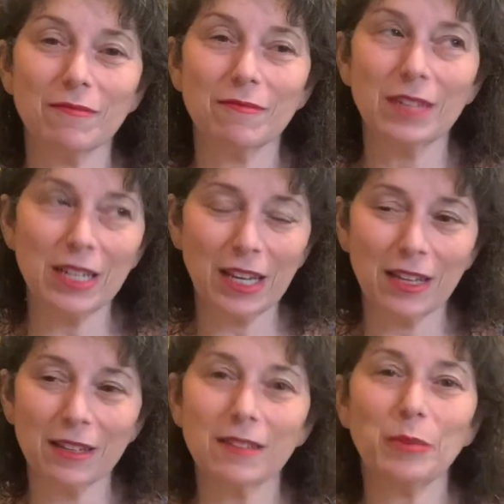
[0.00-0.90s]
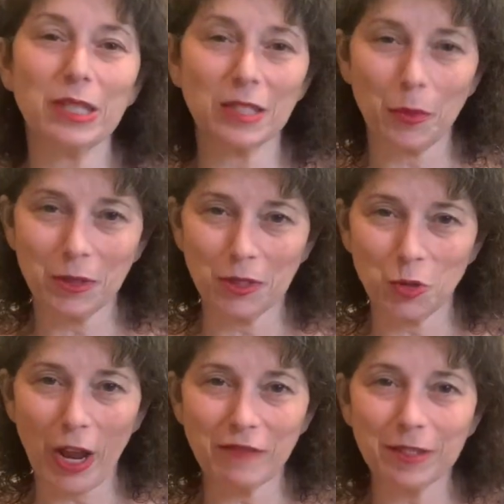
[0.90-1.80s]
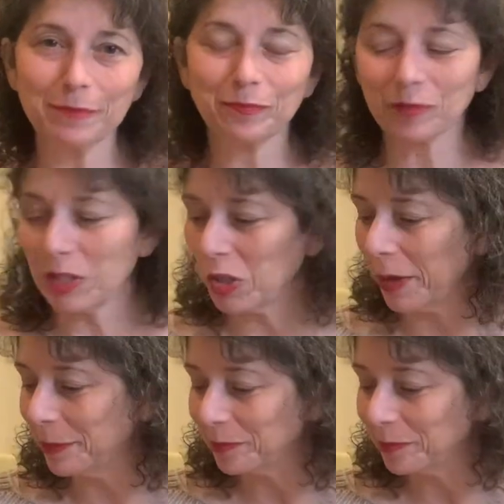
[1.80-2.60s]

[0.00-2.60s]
knitting because I was the driver. So